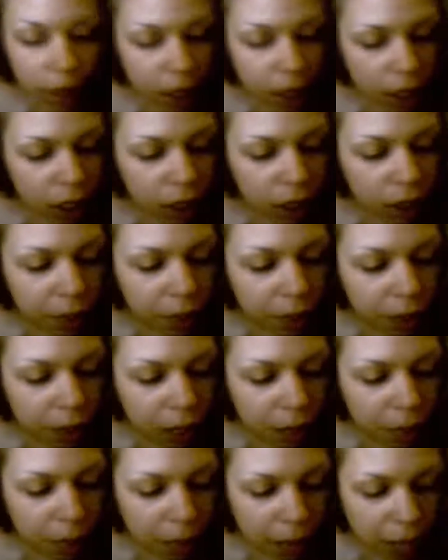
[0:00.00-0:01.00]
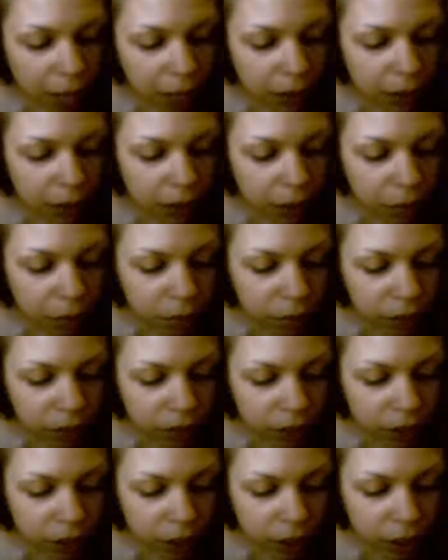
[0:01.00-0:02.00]
the Kabbalic
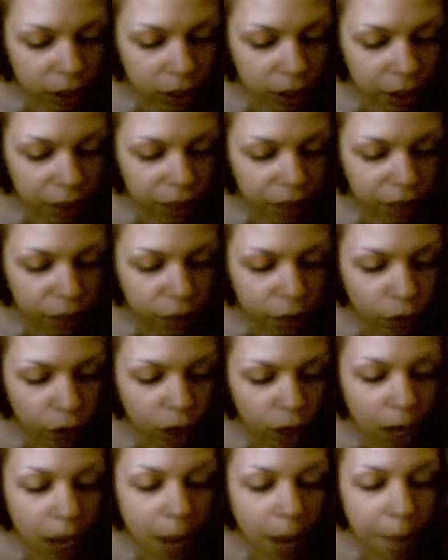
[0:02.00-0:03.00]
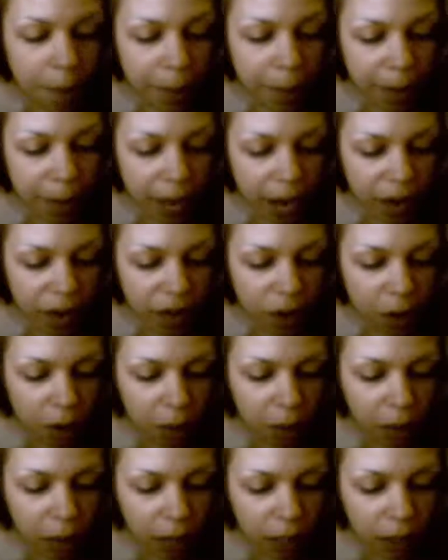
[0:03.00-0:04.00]
synonym for
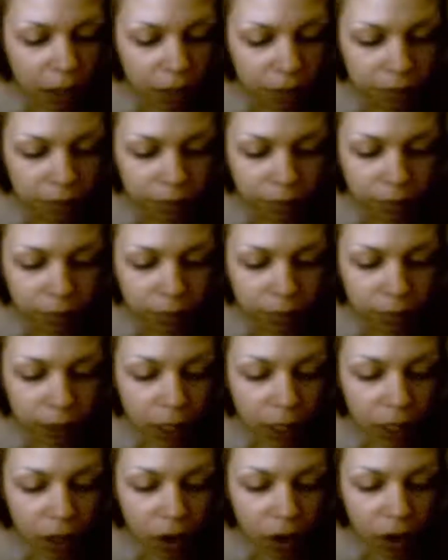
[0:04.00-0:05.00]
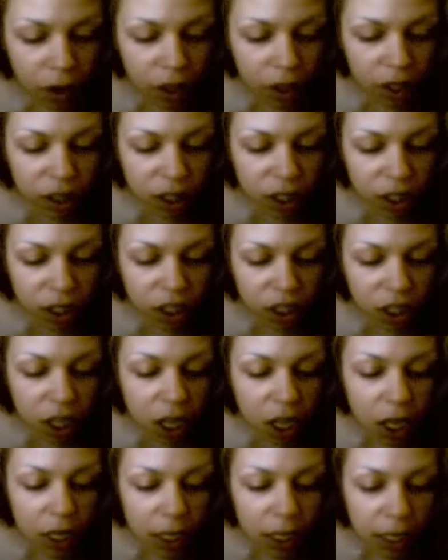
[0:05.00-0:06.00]
Para Rahim, or the
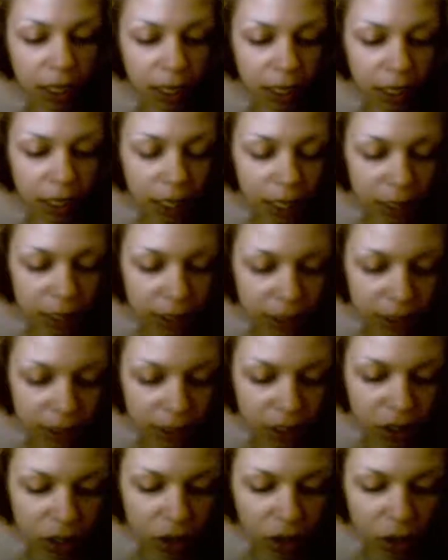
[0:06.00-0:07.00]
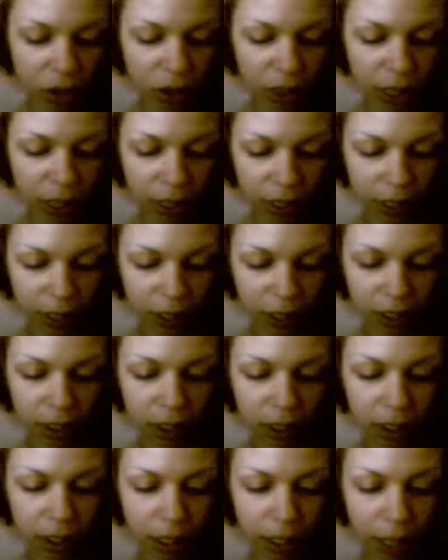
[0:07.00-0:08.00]
Zeronana
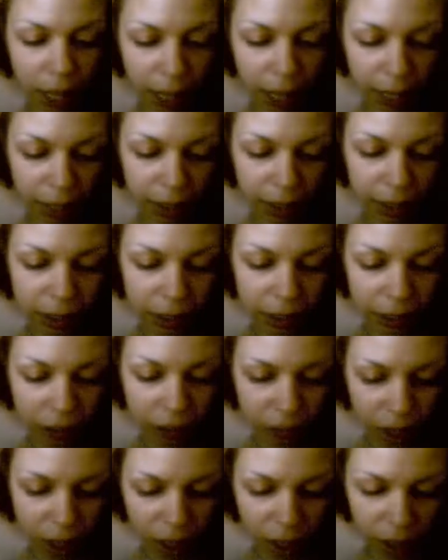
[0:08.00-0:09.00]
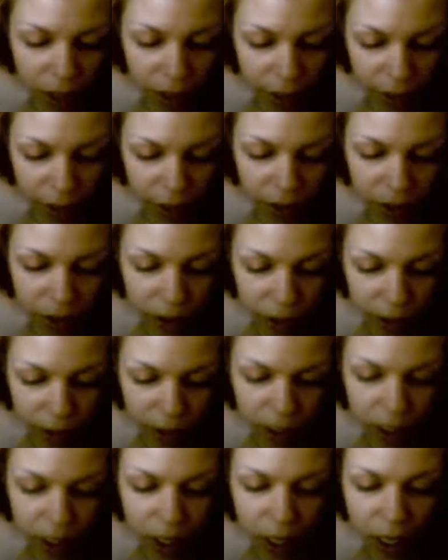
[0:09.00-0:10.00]

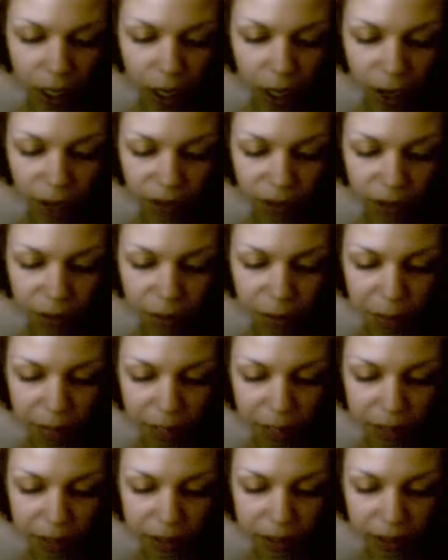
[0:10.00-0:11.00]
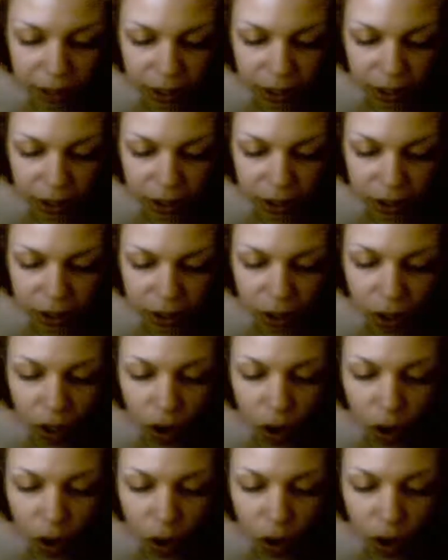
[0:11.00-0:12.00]
Akirne of the Mazdians,
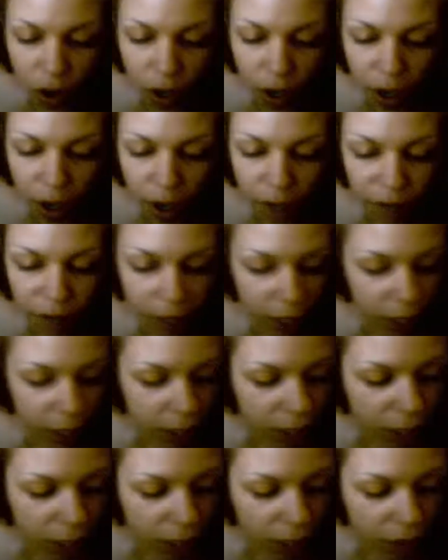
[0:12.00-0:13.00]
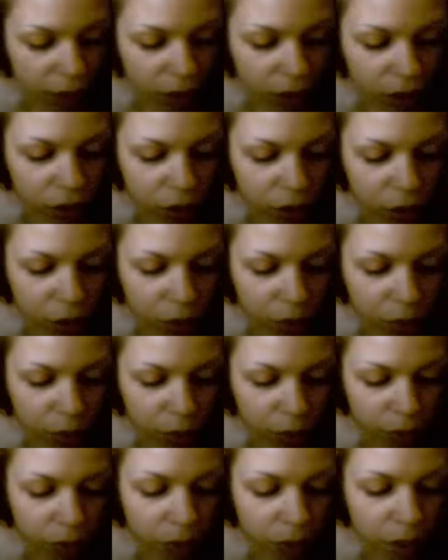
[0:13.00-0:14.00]
or of any other
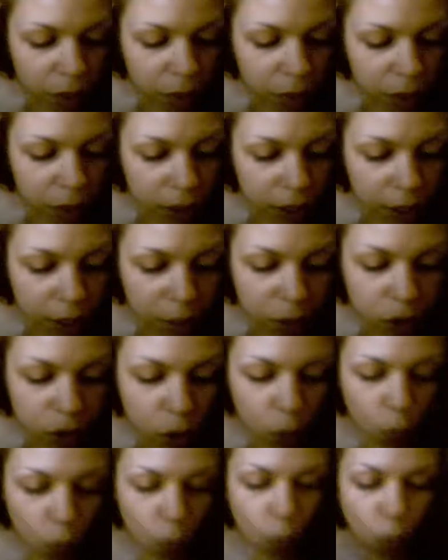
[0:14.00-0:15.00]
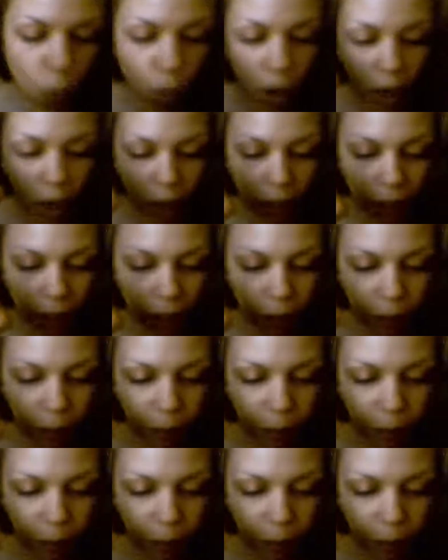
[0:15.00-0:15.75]
unknowable, becomes one.